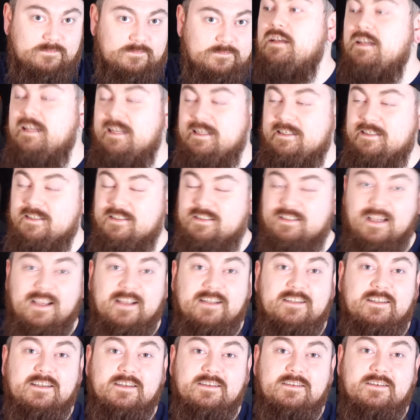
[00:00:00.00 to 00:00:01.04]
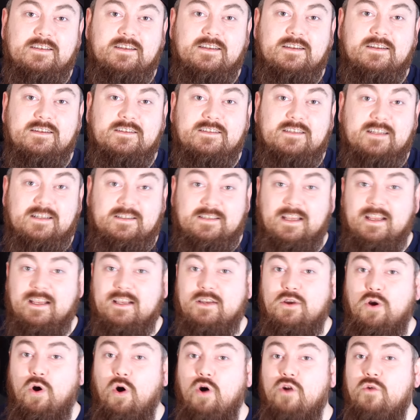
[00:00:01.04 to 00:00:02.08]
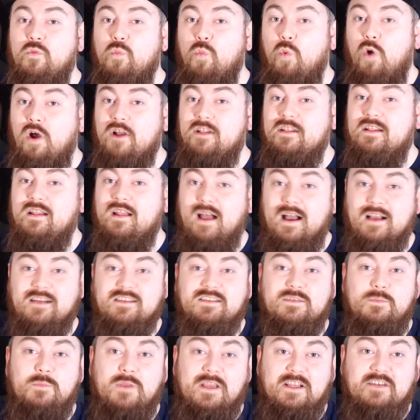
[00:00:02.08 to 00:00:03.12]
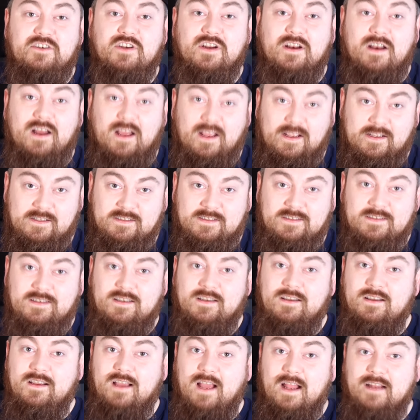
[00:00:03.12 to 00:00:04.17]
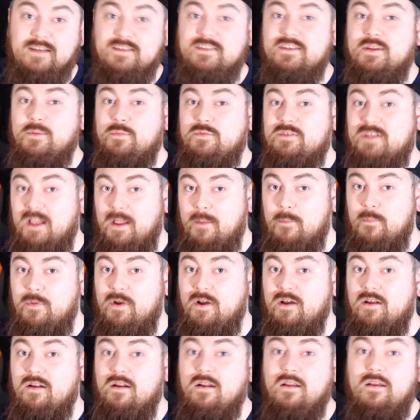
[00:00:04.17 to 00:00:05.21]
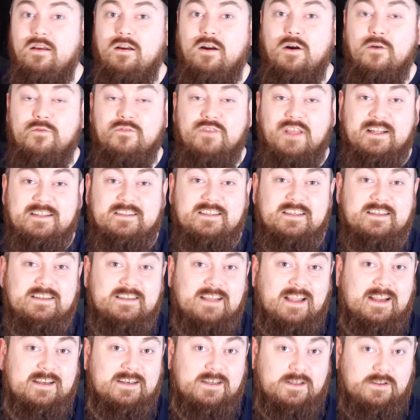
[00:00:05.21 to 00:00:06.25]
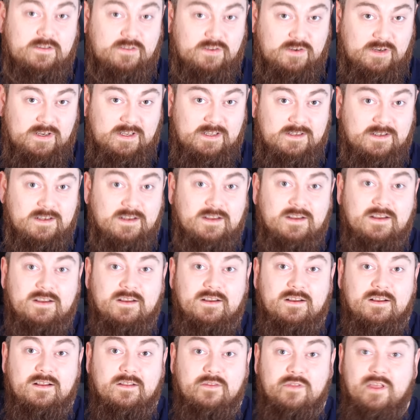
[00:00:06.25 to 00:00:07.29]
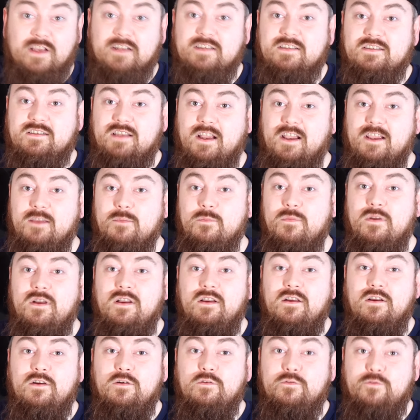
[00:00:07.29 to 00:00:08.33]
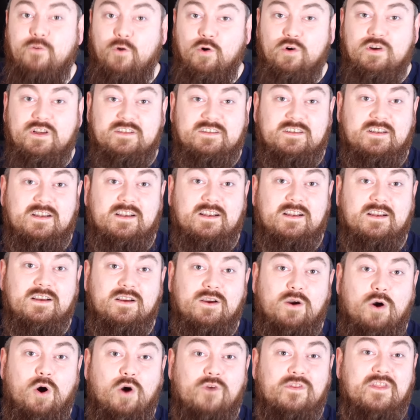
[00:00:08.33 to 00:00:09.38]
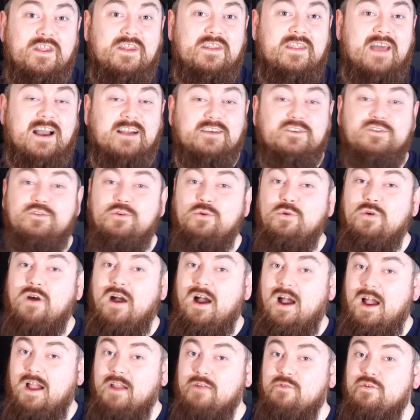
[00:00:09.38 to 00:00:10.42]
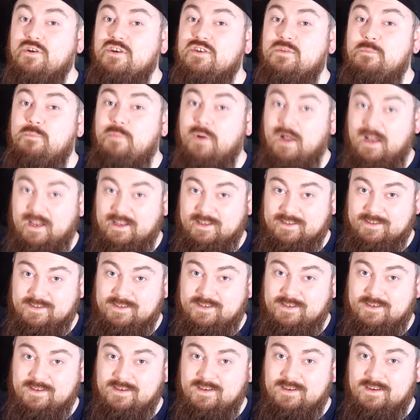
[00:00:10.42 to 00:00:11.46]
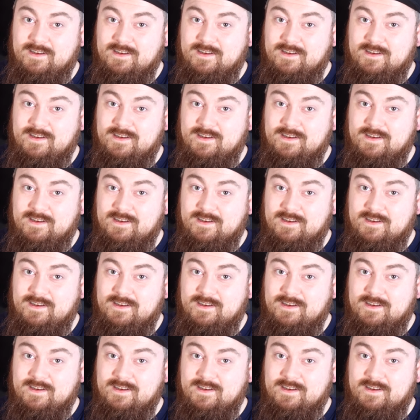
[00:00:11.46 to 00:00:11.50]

He decided to take on one last major heist in September of 1993, this time focusing on the National Irish Bank.